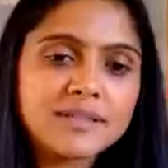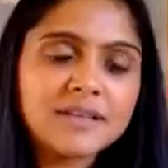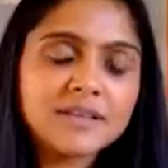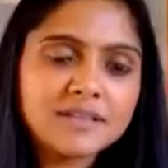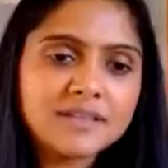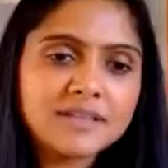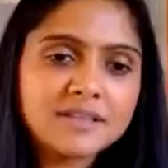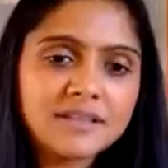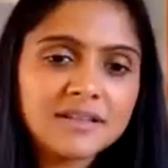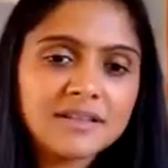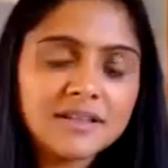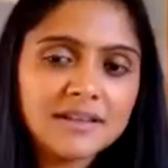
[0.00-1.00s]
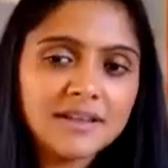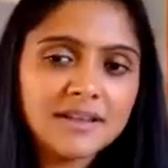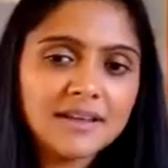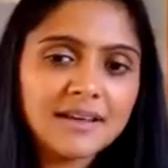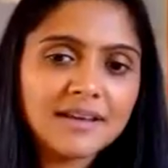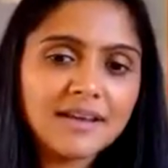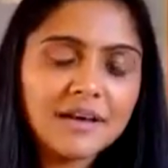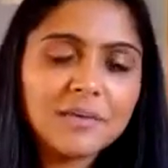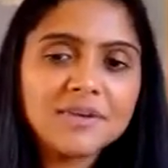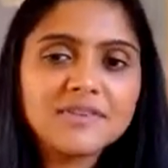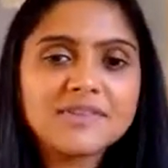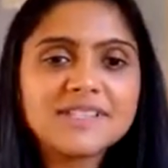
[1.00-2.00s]
good. Yeah. Oh,
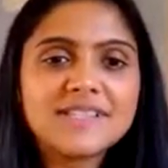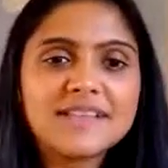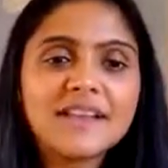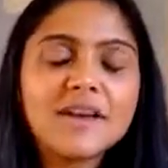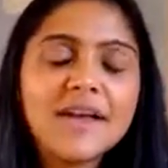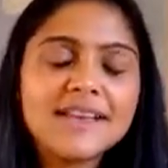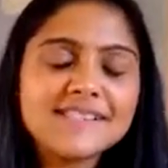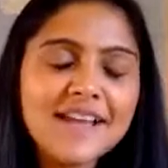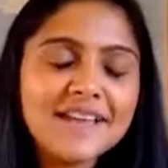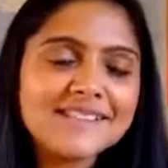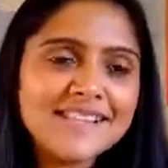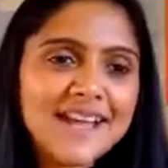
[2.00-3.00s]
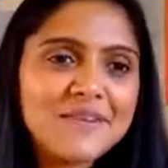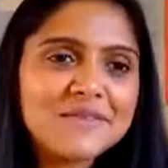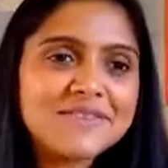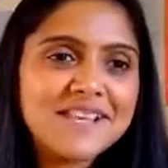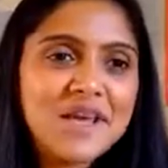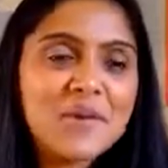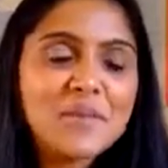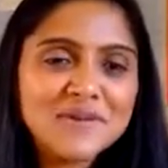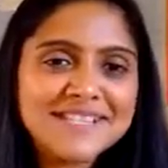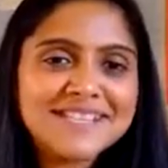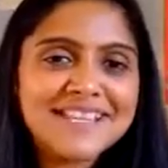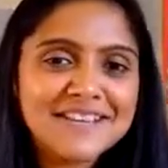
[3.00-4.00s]
interesting. Okay, so it sounds
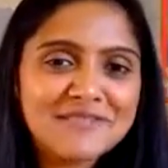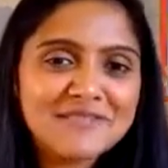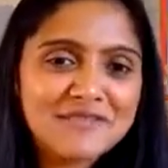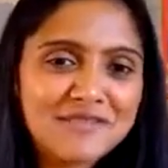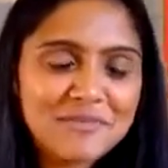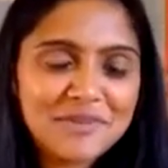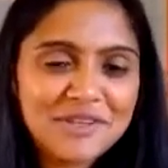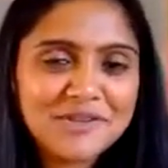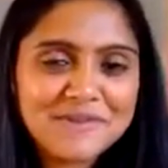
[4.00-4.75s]
positive from what you're